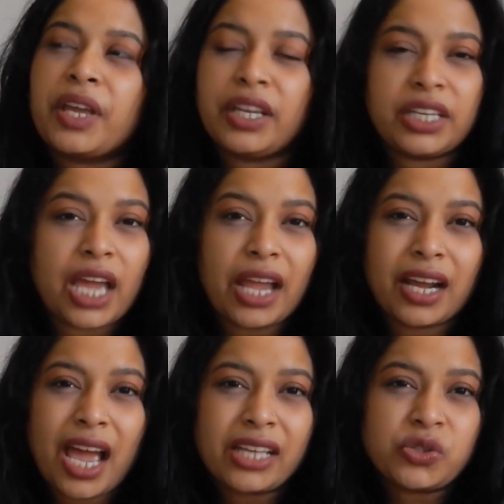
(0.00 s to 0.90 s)

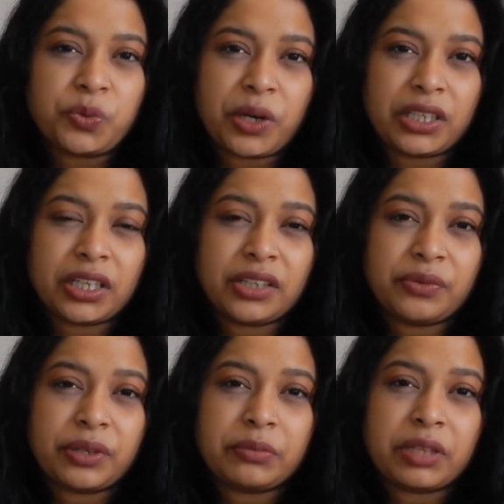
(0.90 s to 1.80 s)
Indiana has one
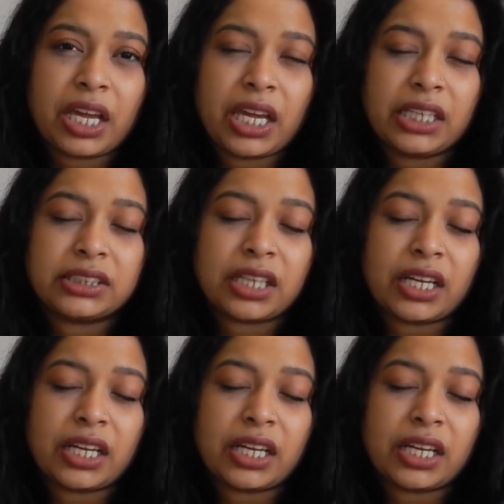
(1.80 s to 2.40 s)
confirmed case.